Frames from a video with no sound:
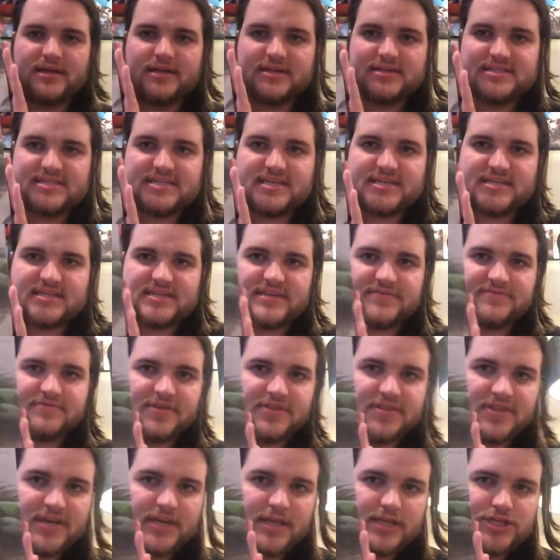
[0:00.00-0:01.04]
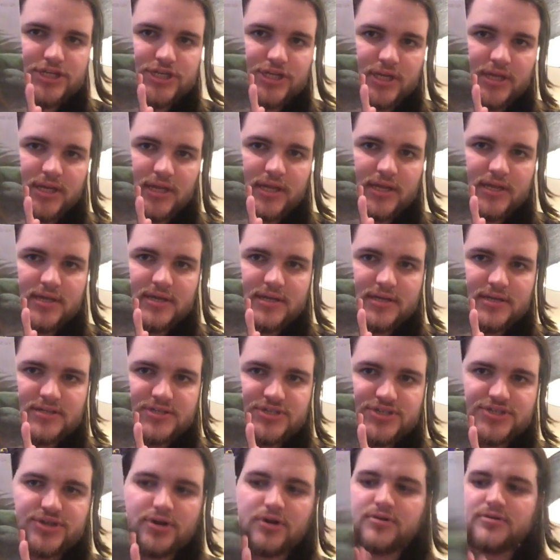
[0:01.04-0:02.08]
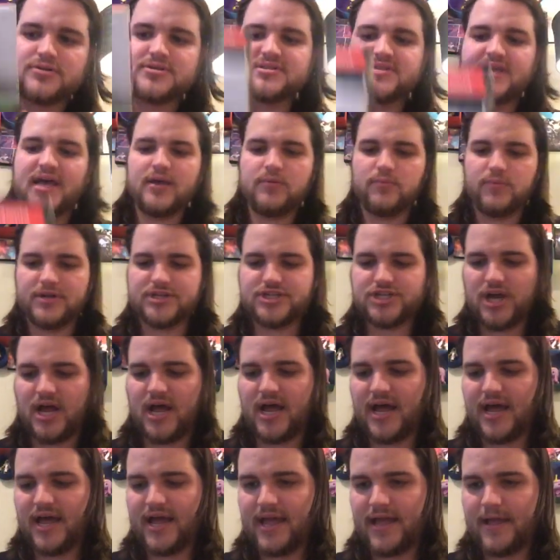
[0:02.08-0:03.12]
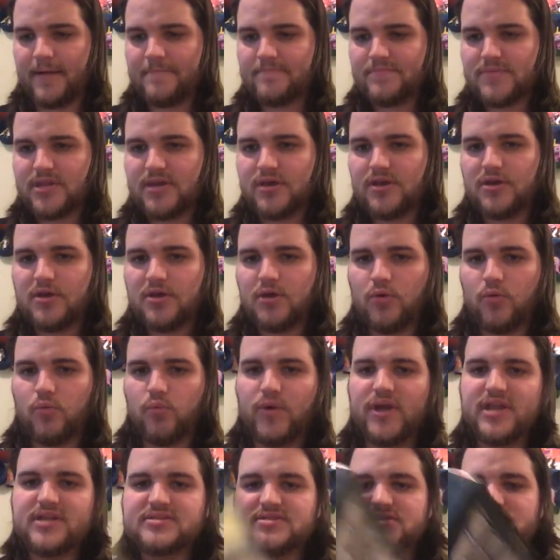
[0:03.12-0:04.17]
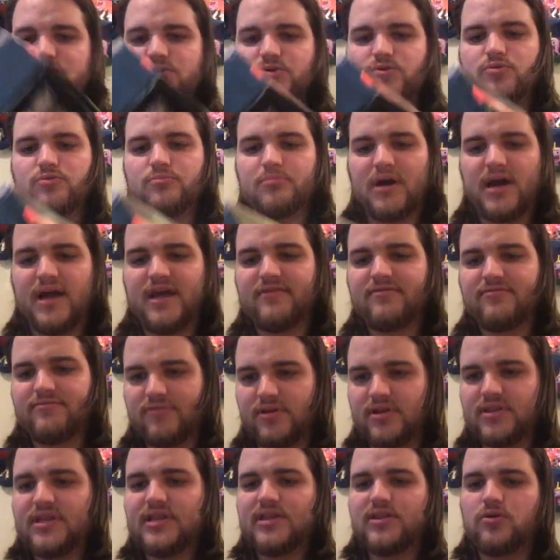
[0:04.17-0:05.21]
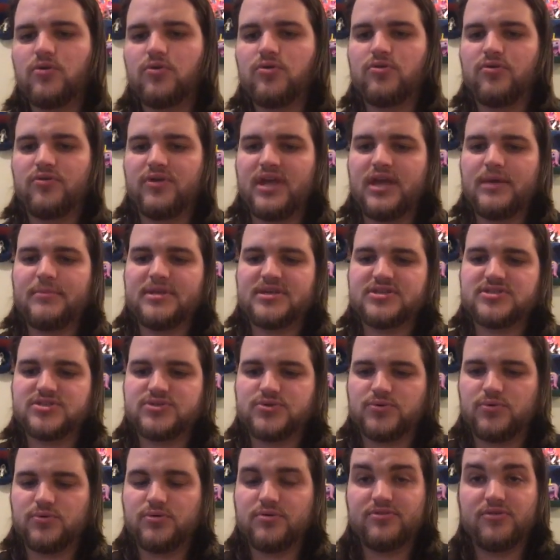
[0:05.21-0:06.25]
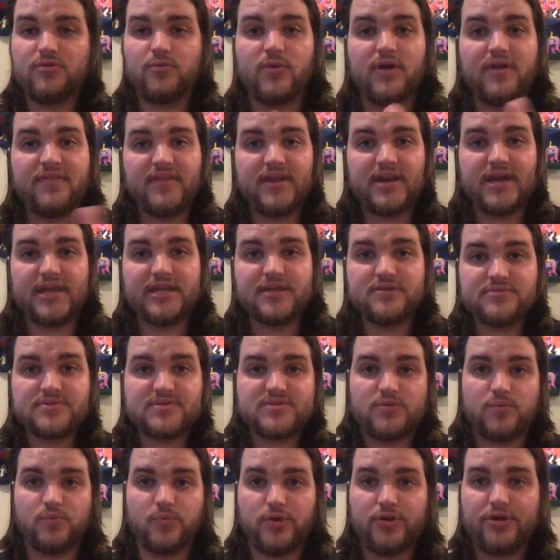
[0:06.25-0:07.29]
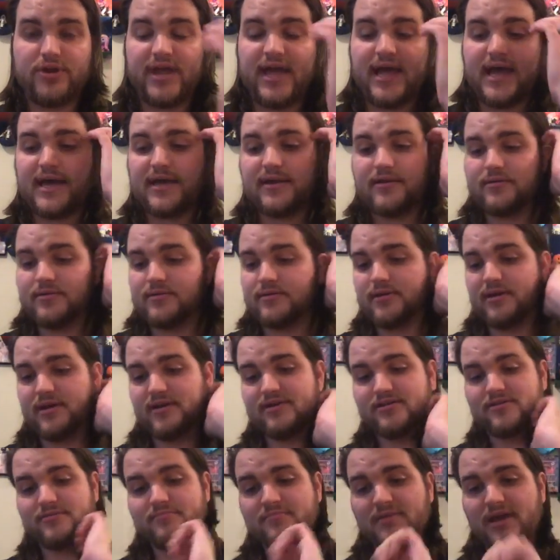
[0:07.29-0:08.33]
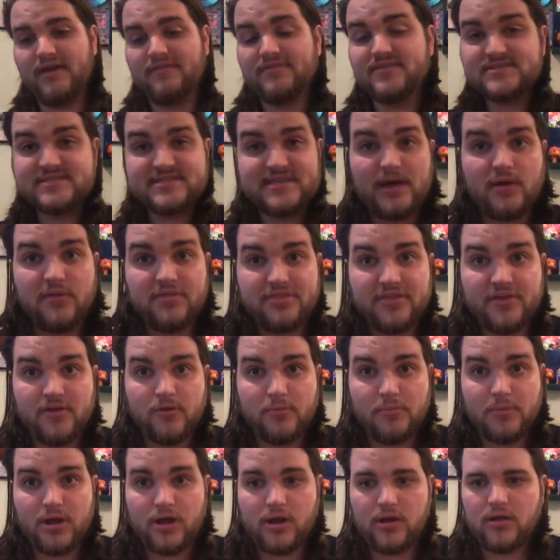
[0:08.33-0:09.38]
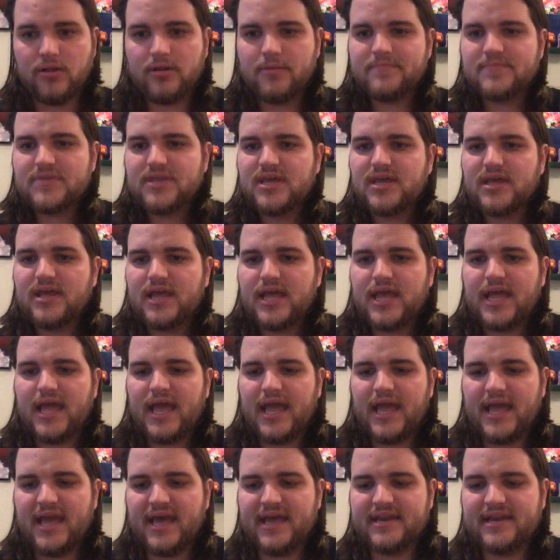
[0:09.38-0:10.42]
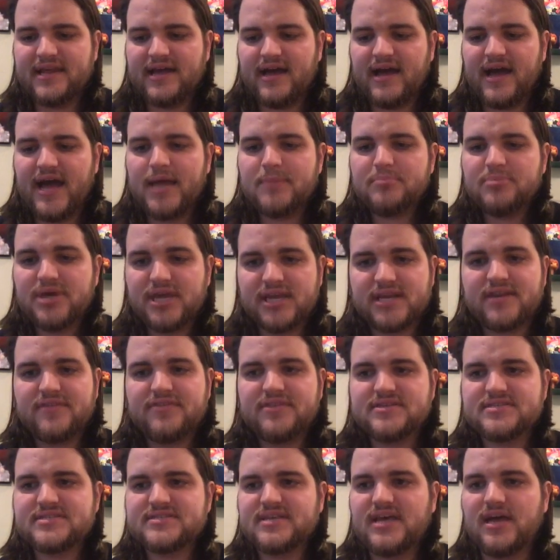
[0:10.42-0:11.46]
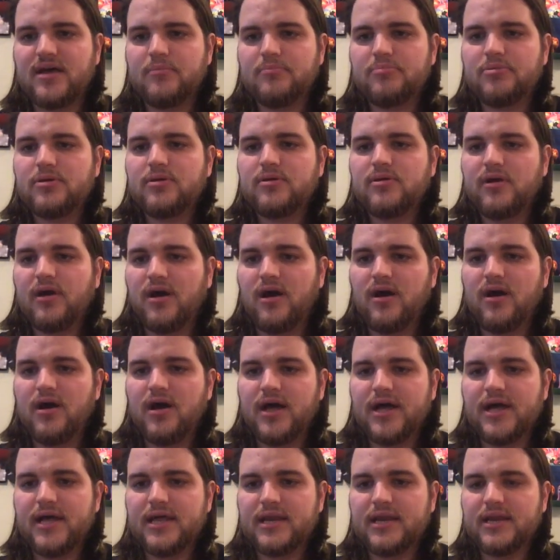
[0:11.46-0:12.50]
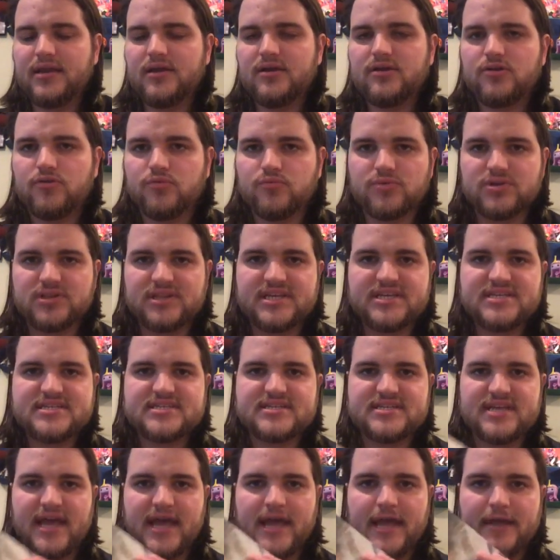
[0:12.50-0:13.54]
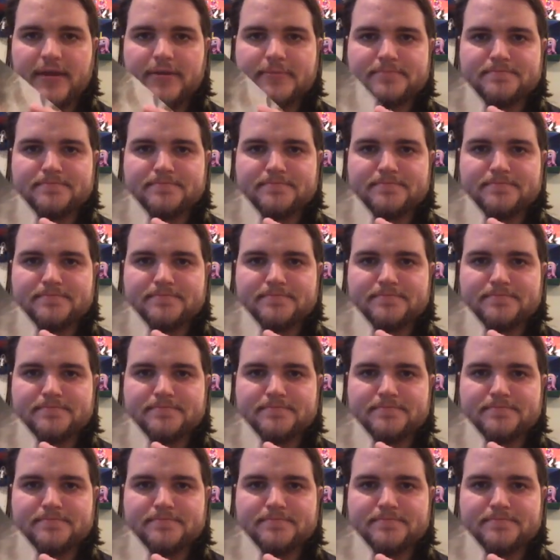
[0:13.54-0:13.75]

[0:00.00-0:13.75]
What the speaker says: D&D 5th edition starter set, which I went to my friendly local gaming store, the one that I used to work at the South Hill Mall, and I picked this up on release day,